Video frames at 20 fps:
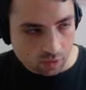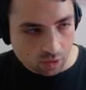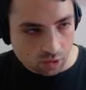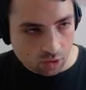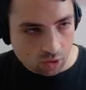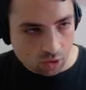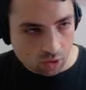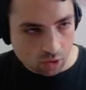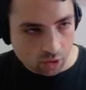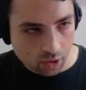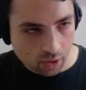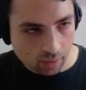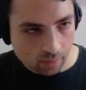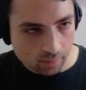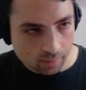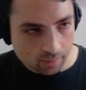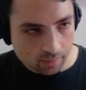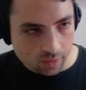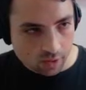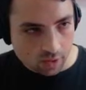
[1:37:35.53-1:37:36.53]
Okay.
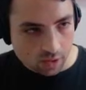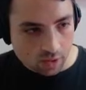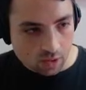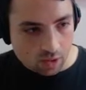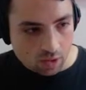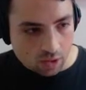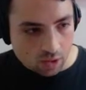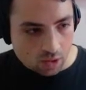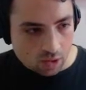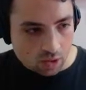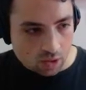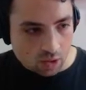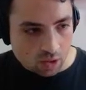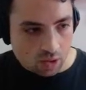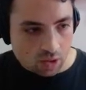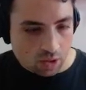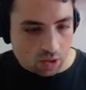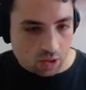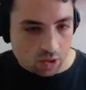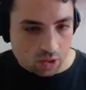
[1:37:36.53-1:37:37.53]

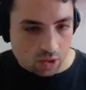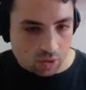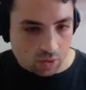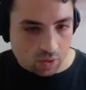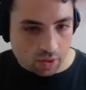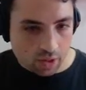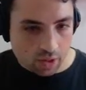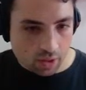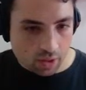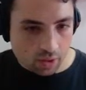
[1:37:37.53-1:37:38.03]
So now